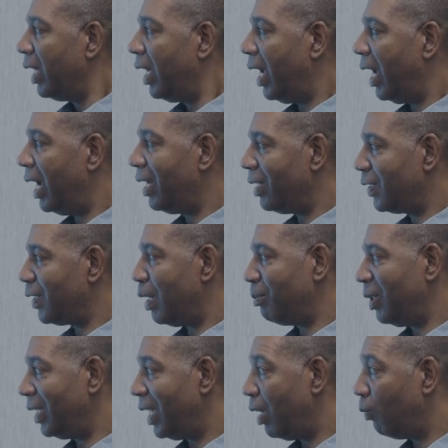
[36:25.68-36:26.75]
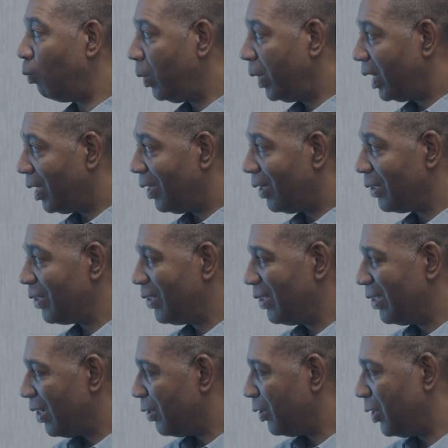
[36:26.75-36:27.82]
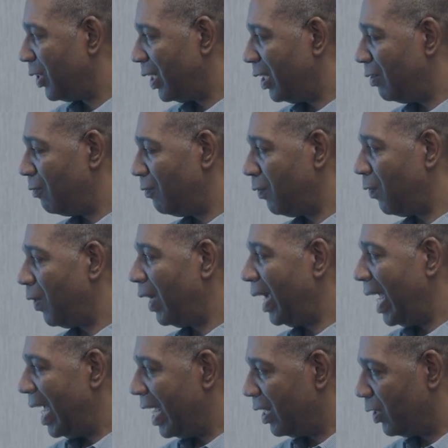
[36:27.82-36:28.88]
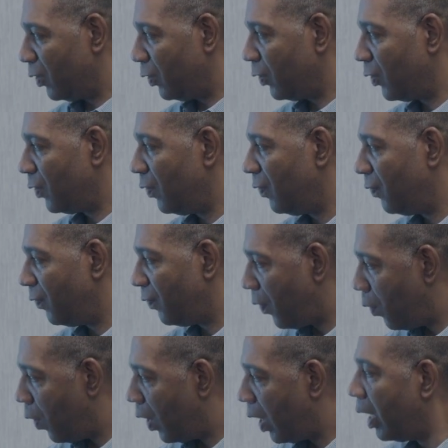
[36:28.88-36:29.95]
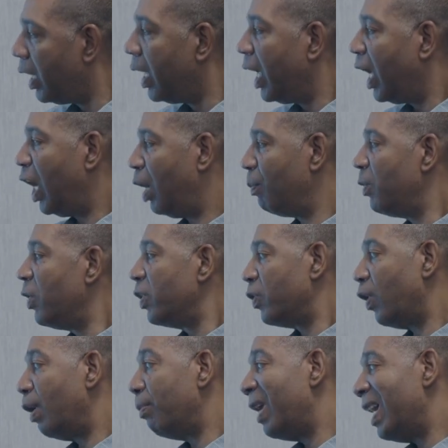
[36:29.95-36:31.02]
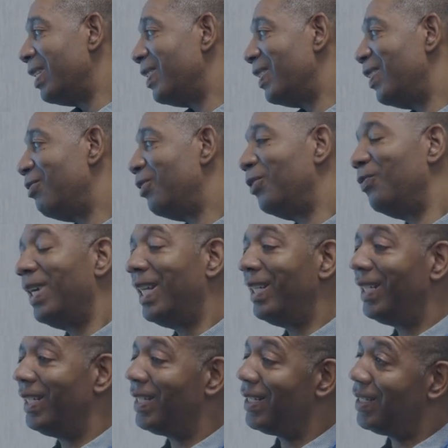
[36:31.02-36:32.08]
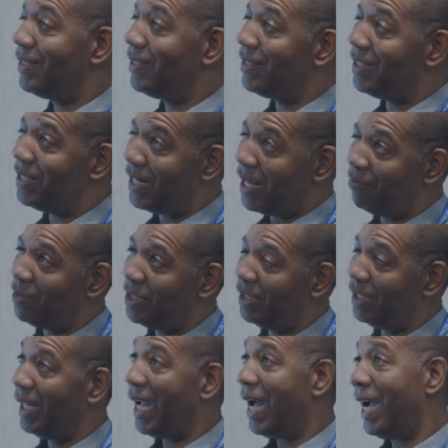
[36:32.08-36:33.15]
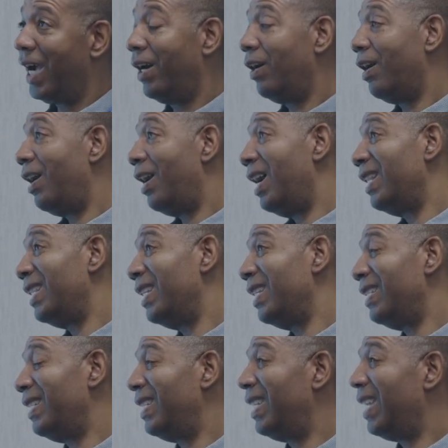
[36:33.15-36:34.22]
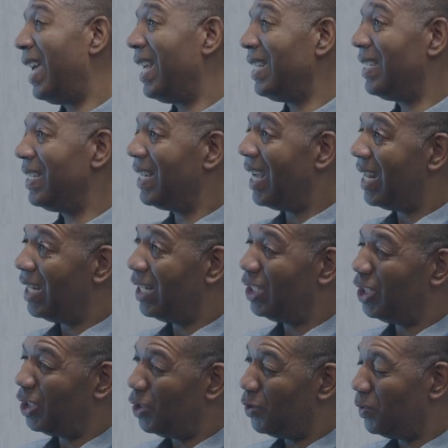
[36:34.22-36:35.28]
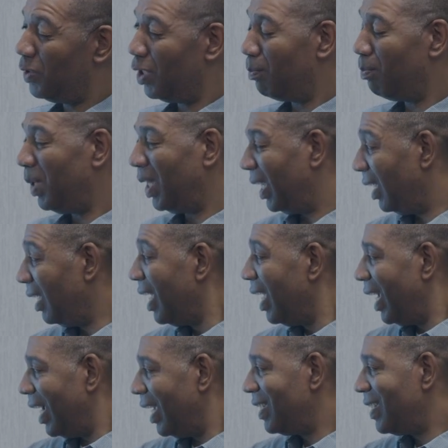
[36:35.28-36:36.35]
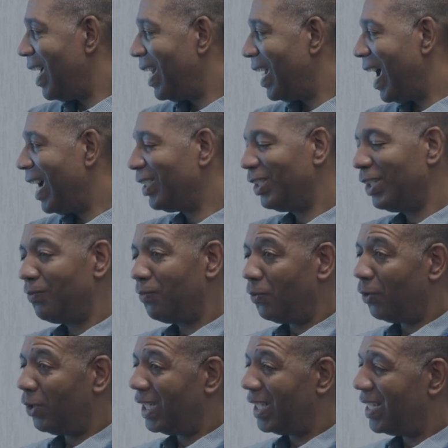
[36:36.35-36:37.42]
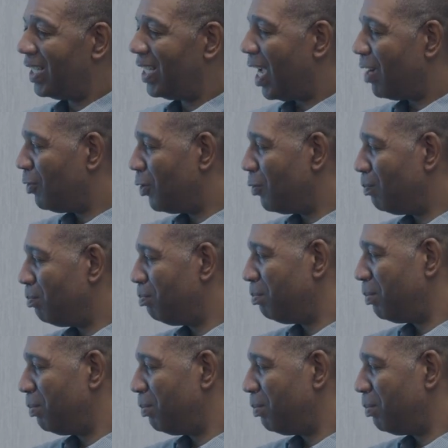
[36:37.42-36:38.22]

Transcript: And it's something that we are searching for answers for. So our positivity rate is definitely higher on this test than it used to be. It's not actually 47%